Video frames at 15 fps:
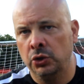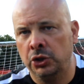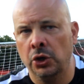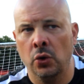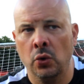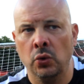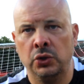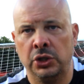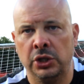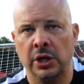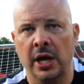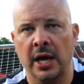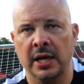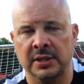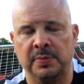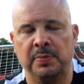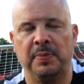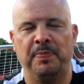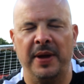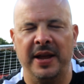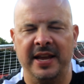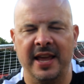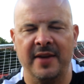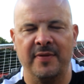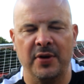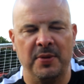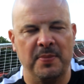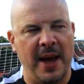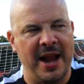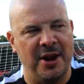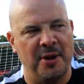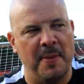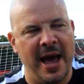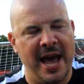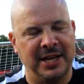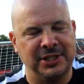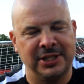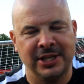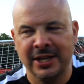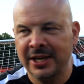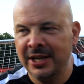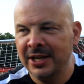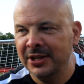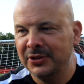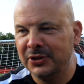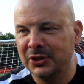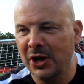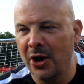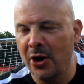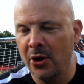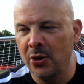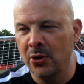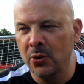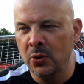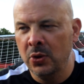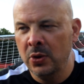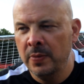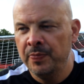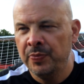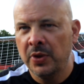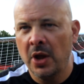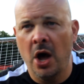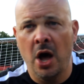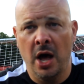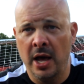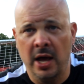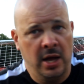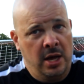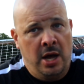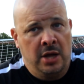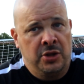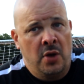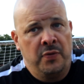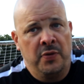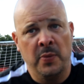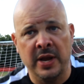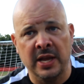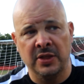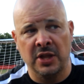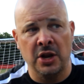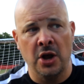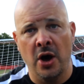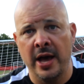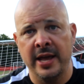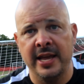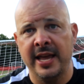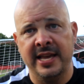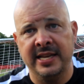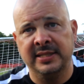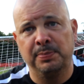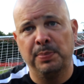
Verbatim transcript: George has been given man of the match, so I, I, don't think we can deny he's